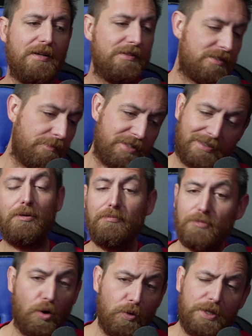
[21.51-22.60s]
something
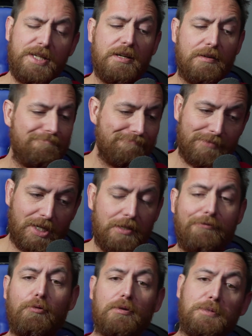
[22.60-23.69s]
wholly
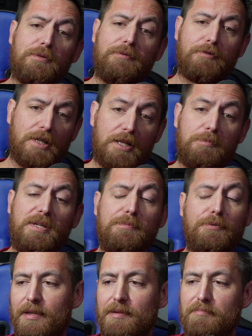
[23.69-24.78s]
unaffordable for a lot of people.